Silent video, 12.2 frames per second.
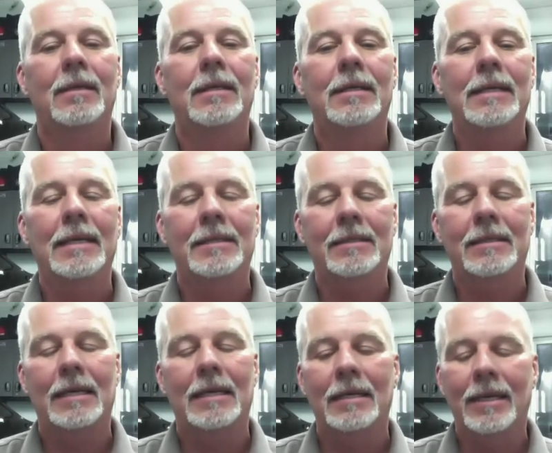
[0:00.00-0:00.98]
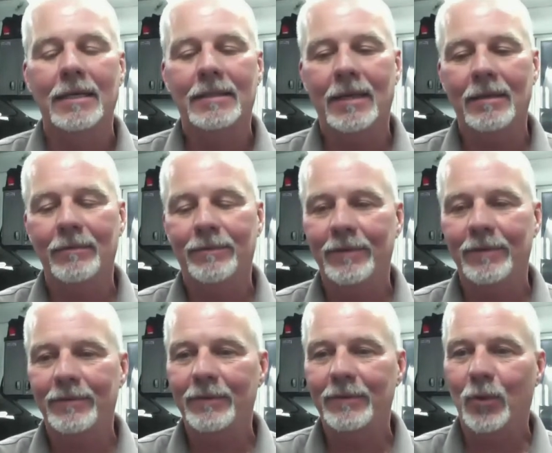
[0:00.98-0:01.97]
Yes,
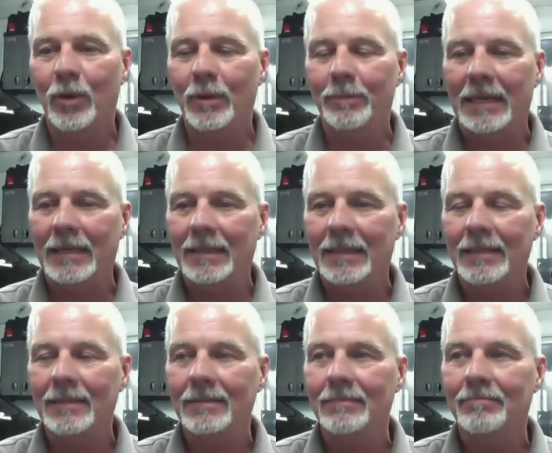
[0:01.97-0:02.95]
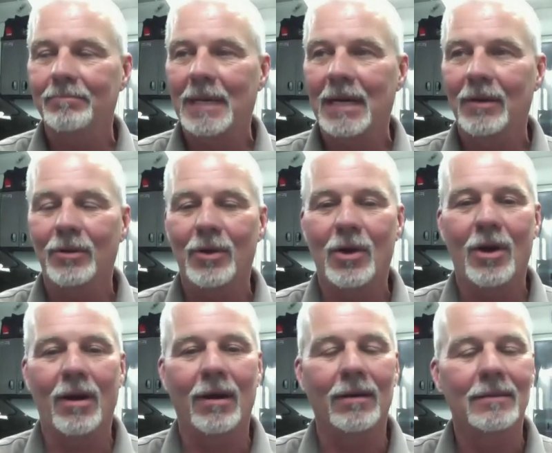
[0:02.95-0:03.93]
1954 Bentley Model
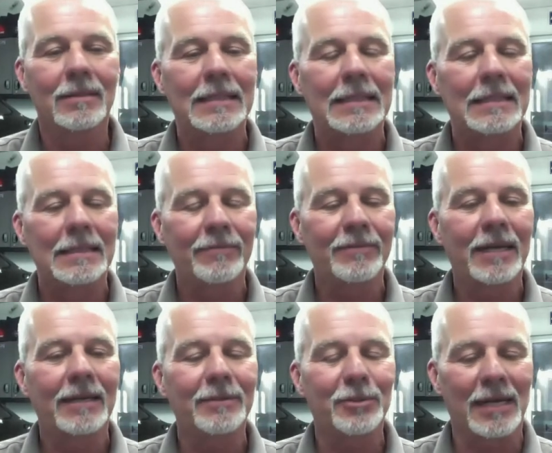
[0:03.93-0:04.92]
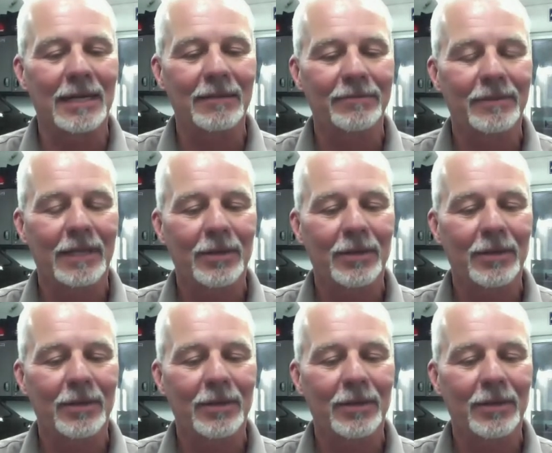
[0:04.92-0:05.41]
R, left-hand drive. They only